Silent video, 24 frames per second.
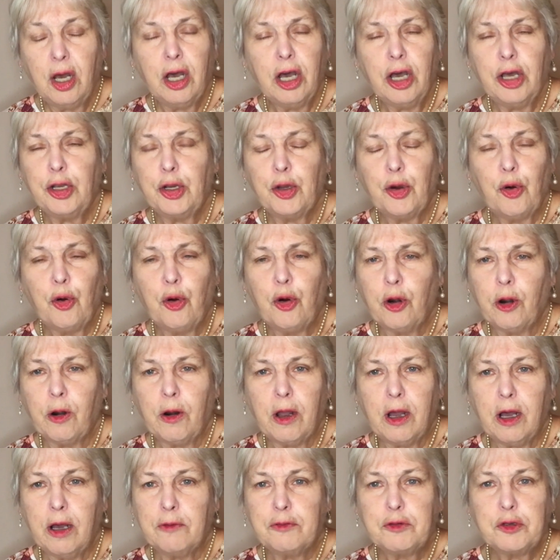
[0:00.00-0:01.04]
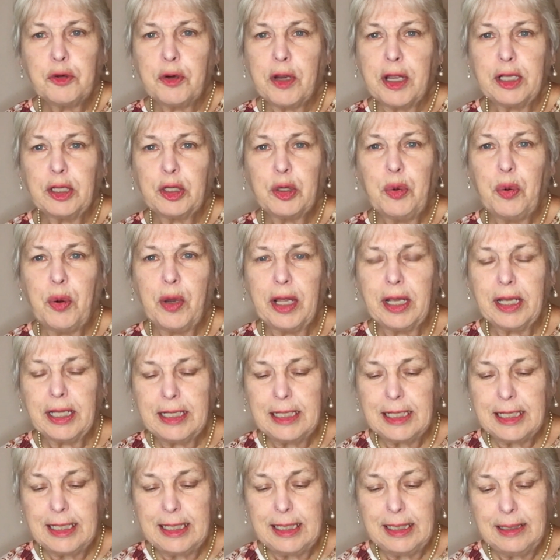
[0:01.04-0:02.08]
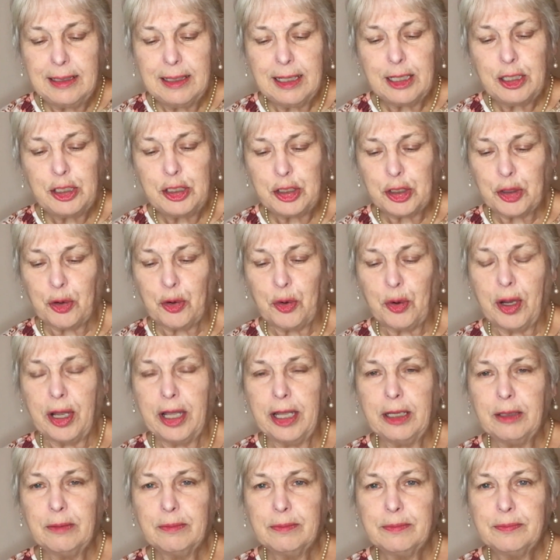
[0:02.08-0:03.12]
an aura of tranquility and joy.